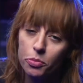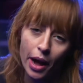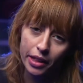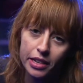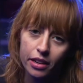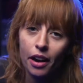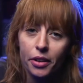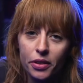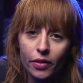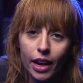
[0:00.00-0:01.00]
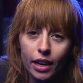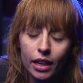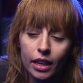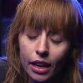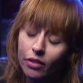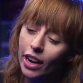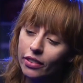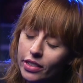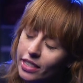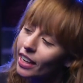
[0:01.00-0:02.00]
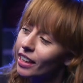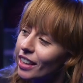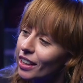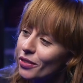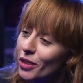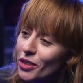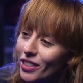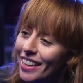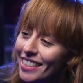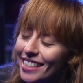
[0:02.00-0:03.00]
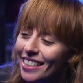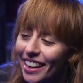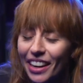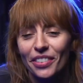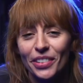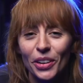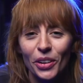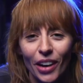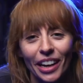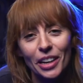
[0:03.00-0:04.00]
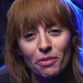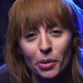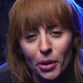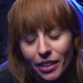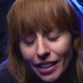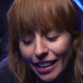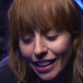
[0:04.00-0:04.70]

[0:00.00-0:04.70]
Miley Cyrus fan. In fact, for the second version I covered her Wrecking Ball.